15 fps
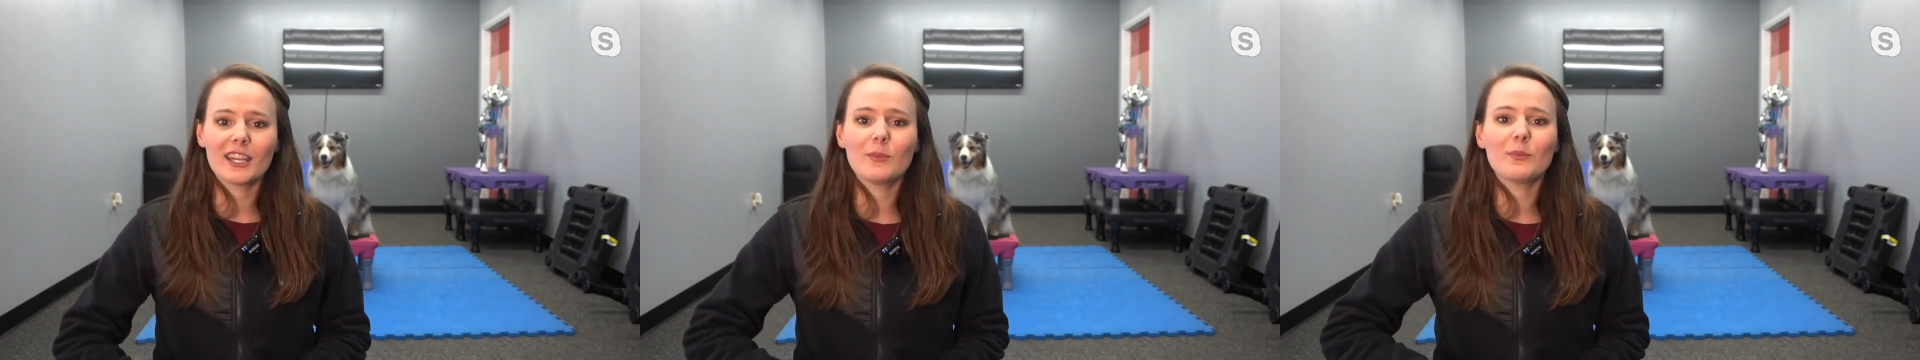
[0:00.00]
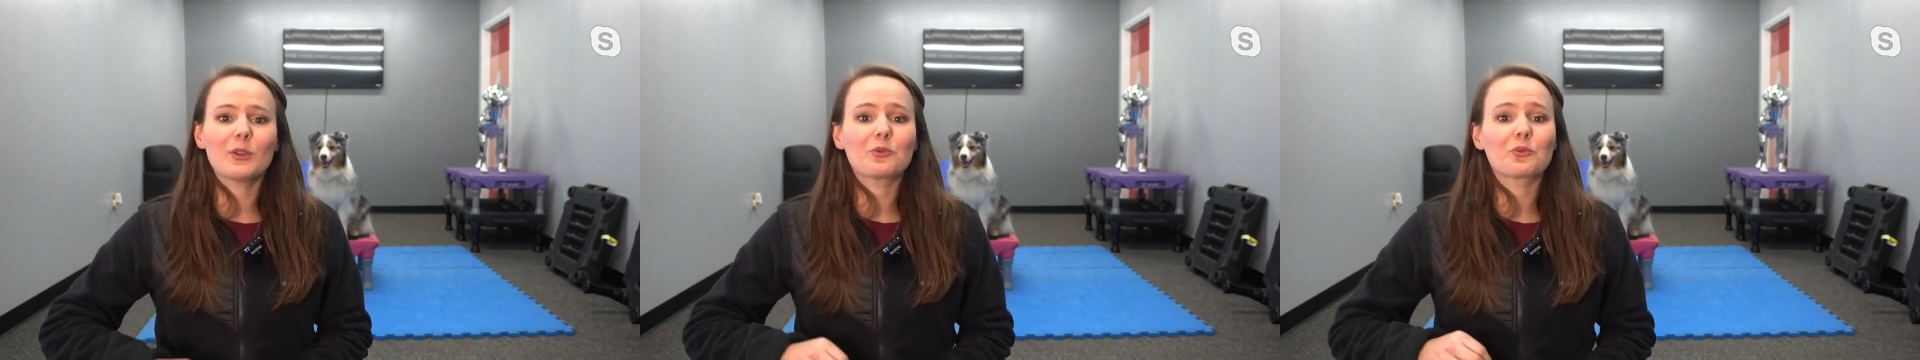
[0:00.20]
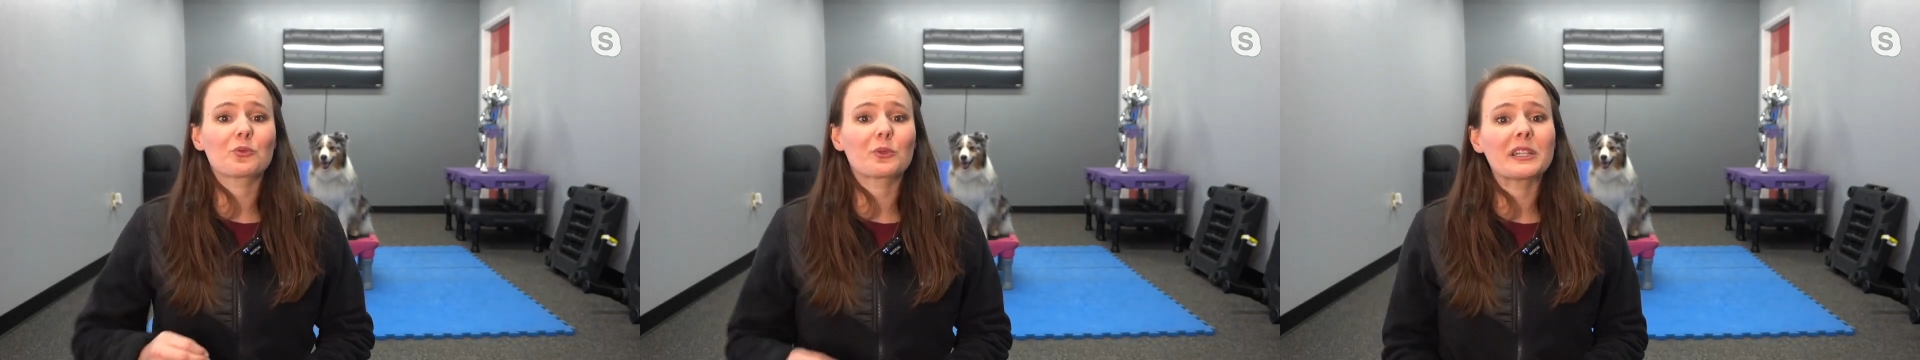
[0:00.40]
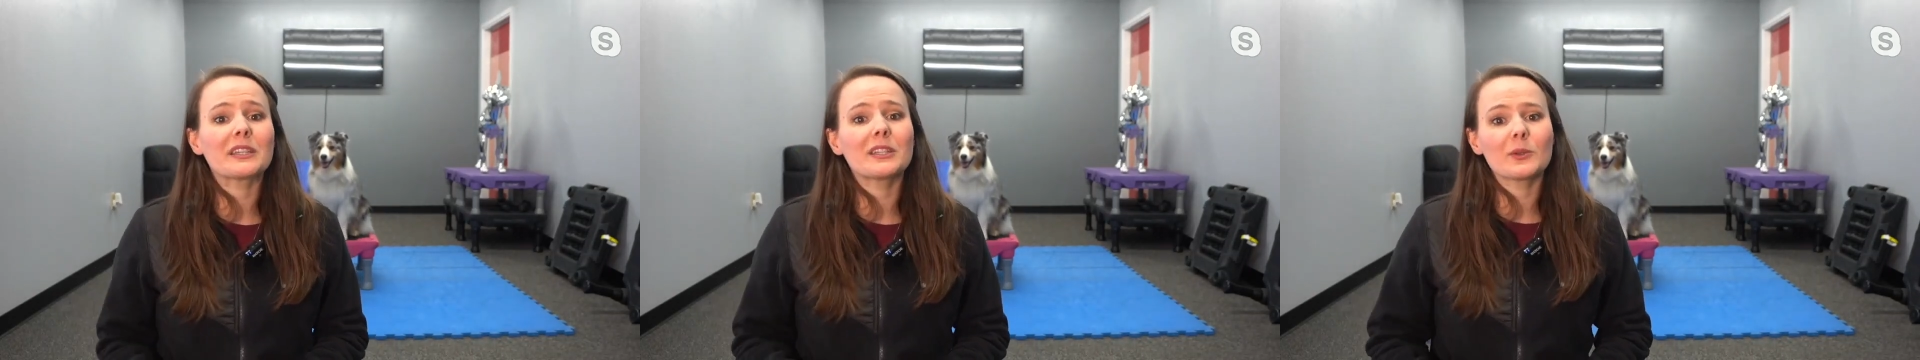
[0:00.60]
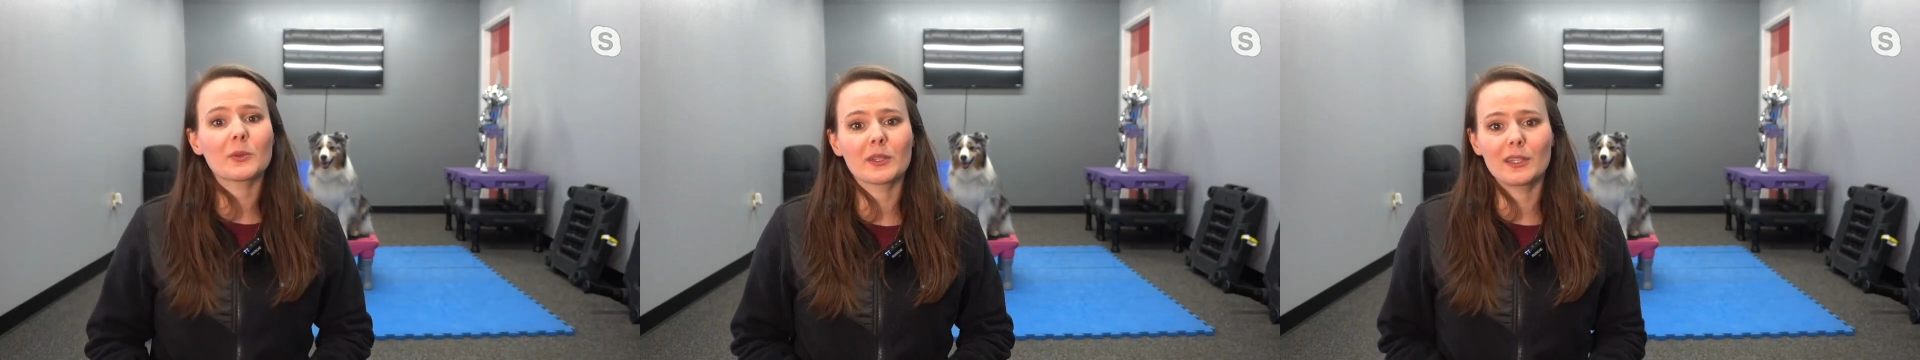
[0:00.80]
can be
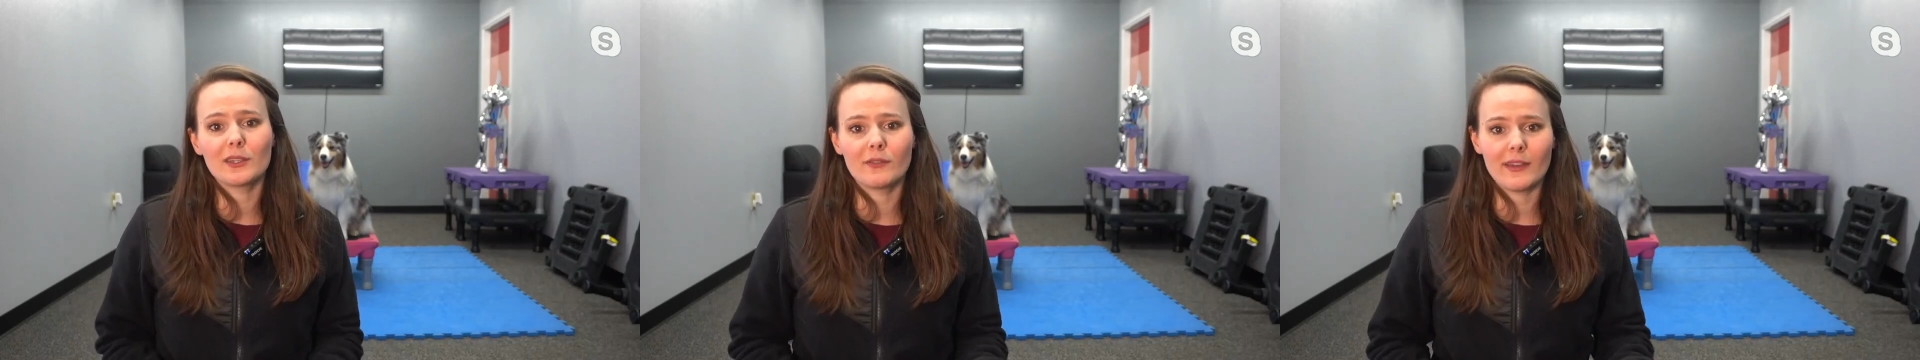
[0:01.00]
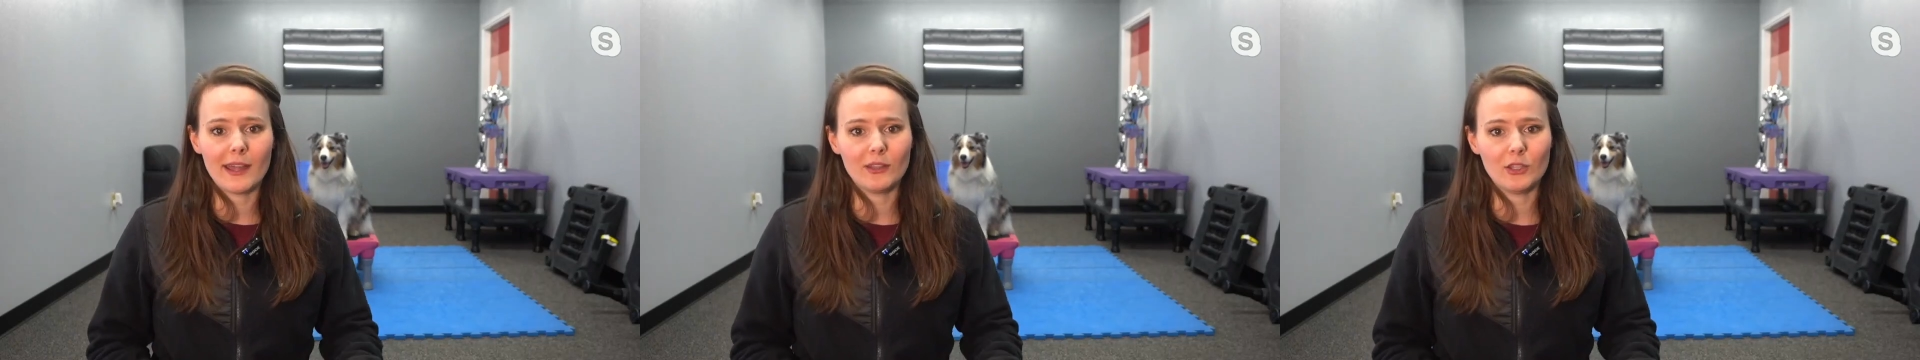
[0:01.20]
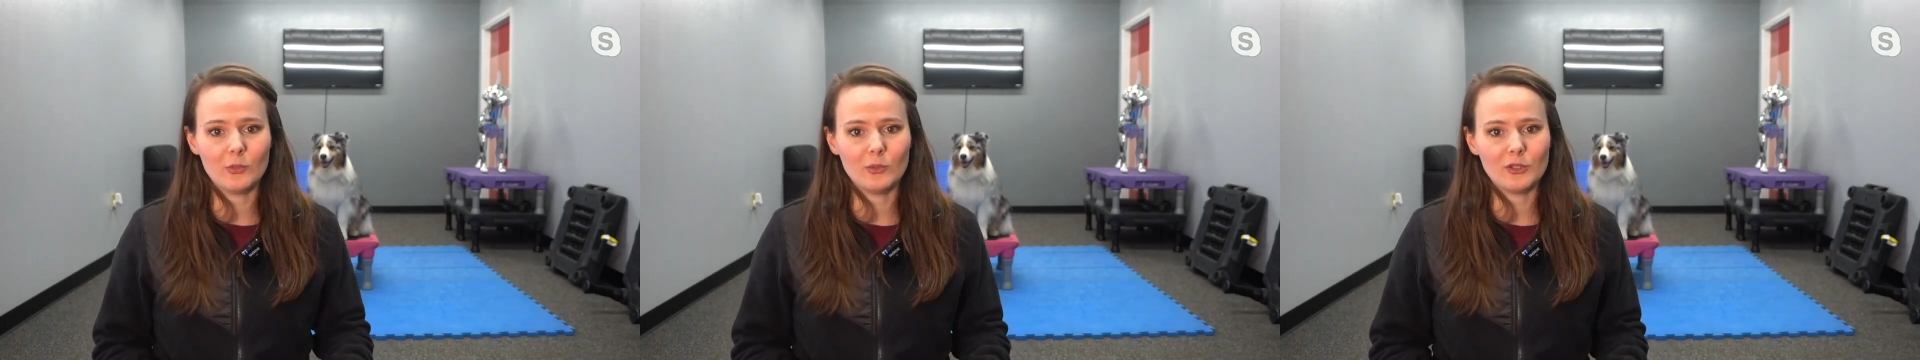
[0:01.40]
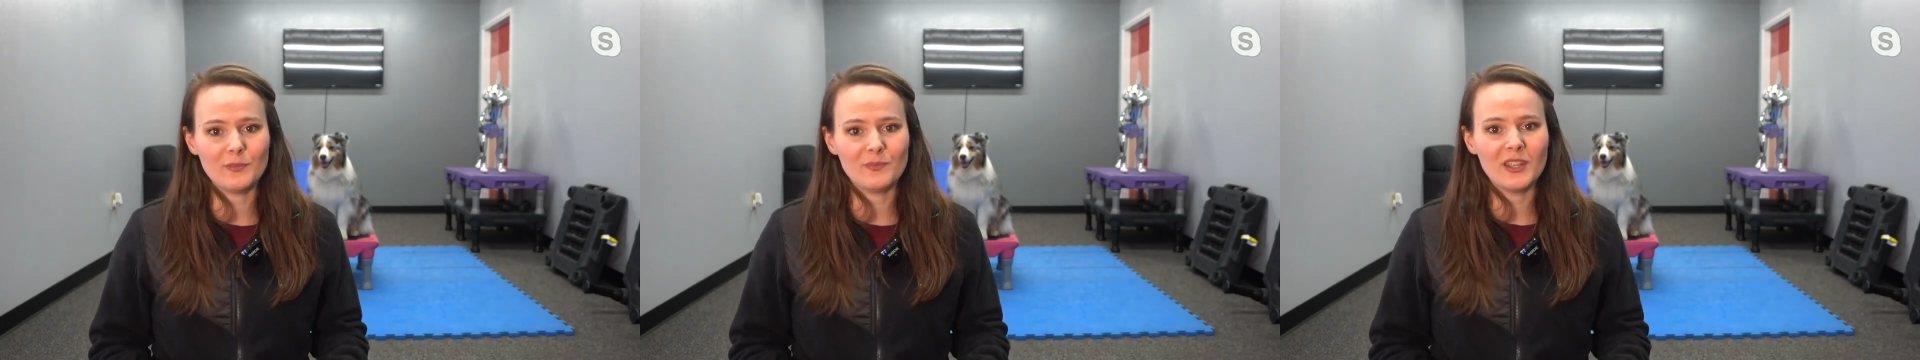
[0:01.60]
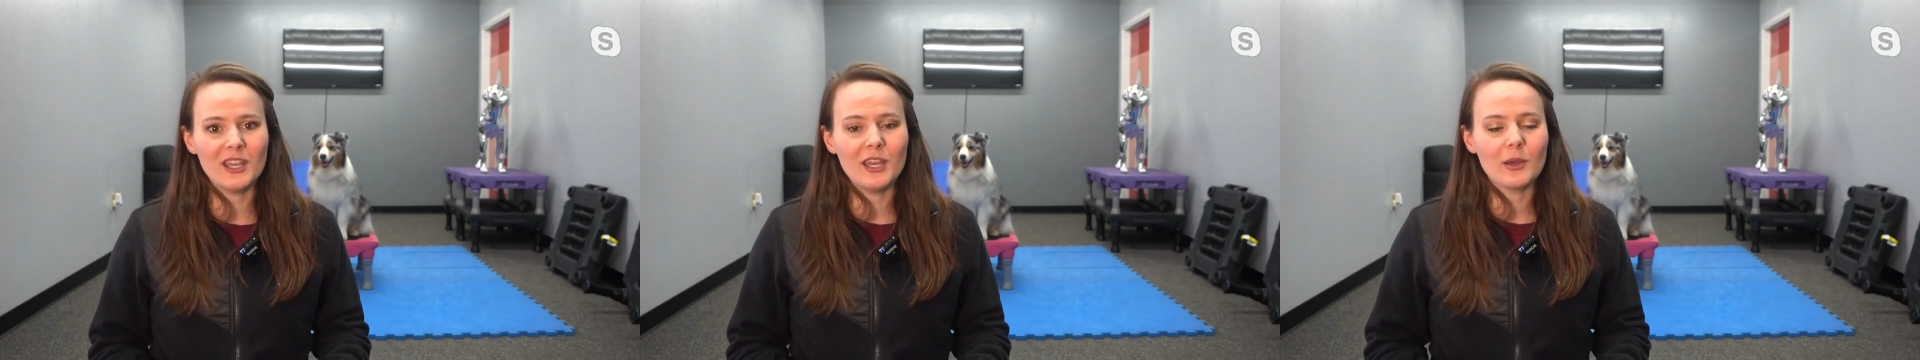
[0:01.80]
really, really
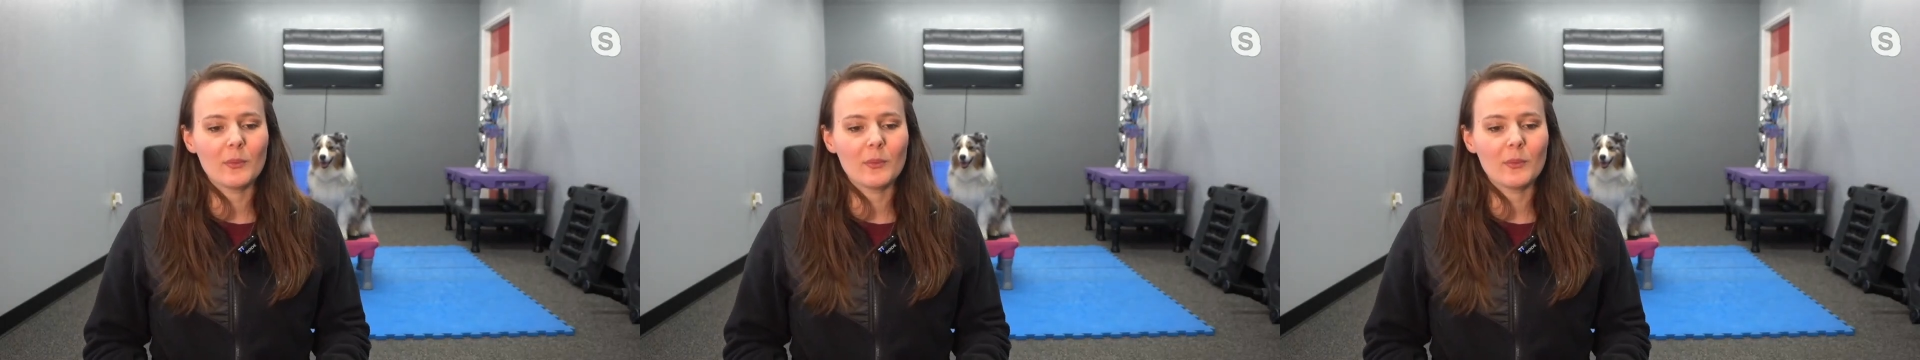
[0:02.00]
valuable.